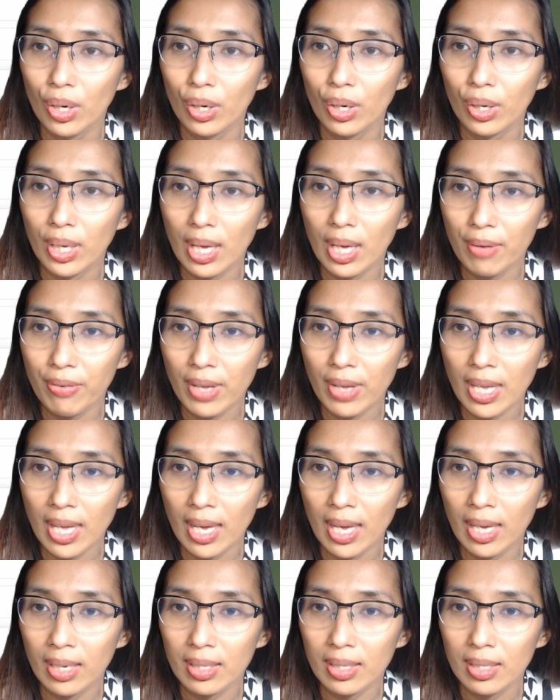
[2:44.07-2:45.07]
giving
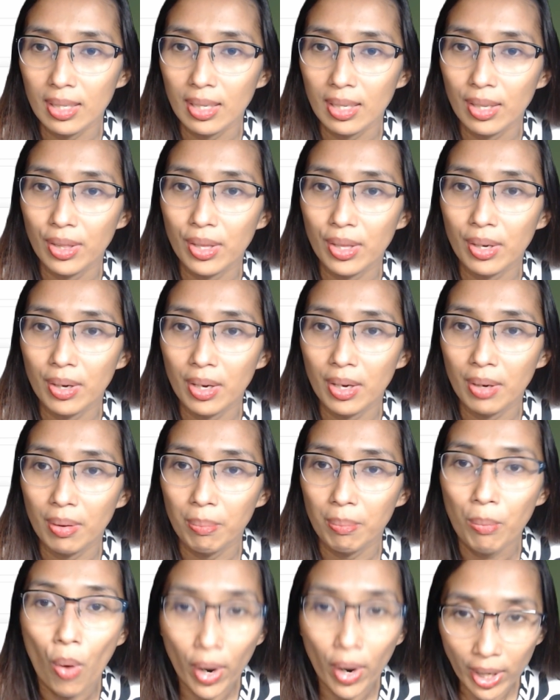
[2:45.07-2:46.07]
it the
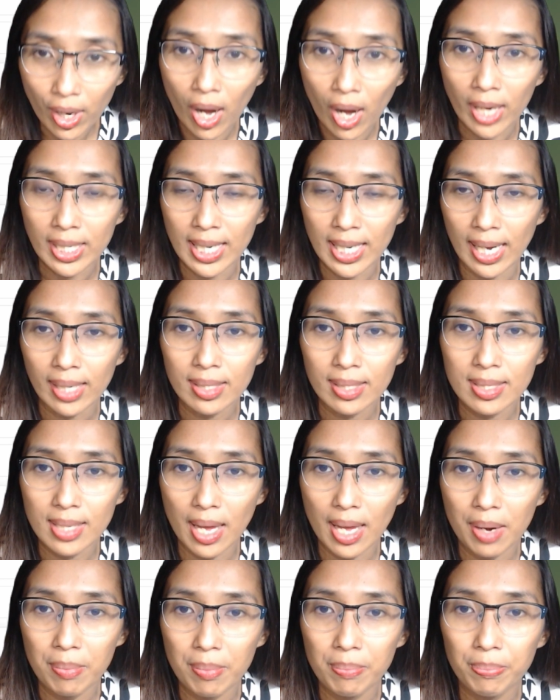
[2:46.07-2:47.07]
more context
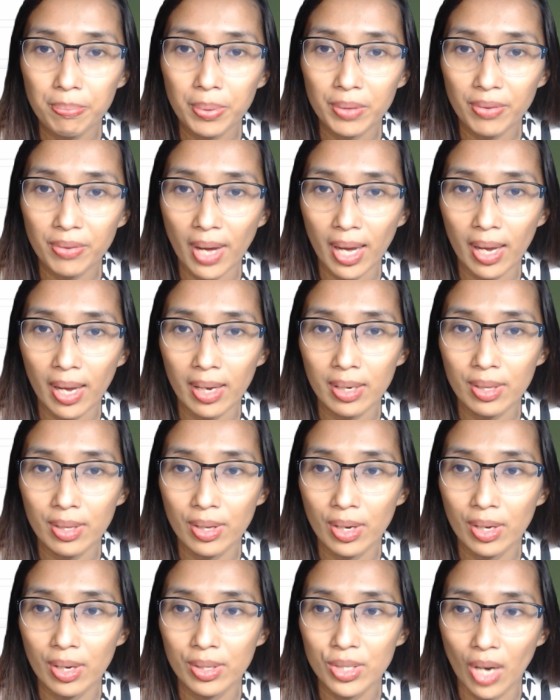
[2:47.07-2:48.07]
and provide
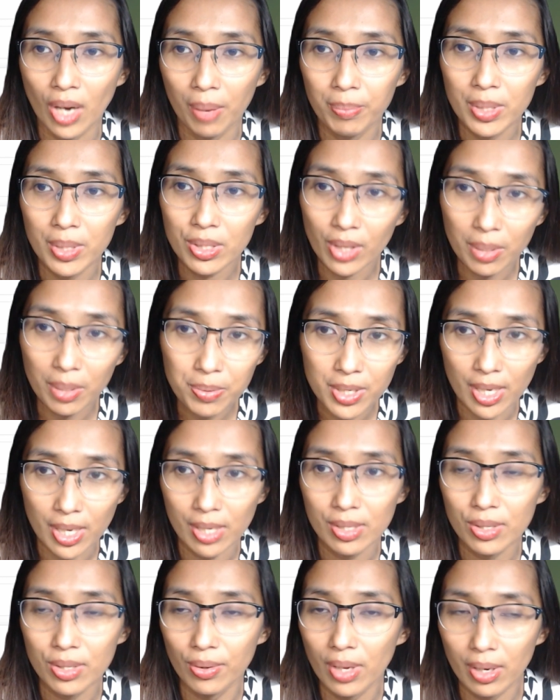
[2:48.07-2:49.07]
the job description.
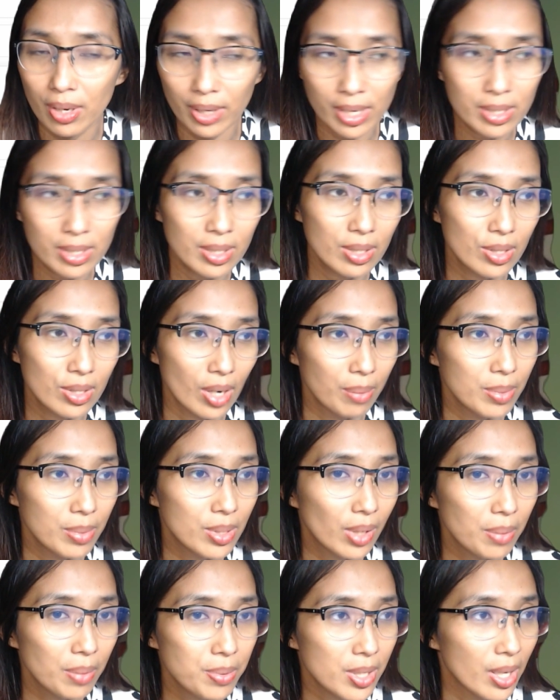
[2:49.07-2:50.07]
So here is the job
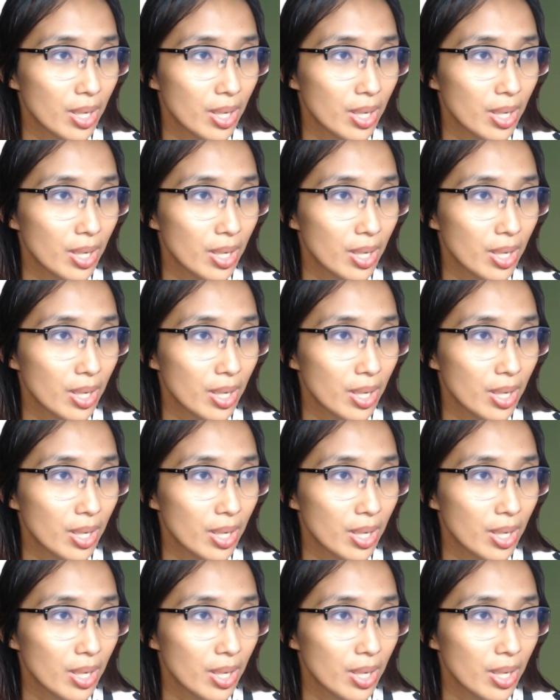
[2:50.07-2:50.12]
description.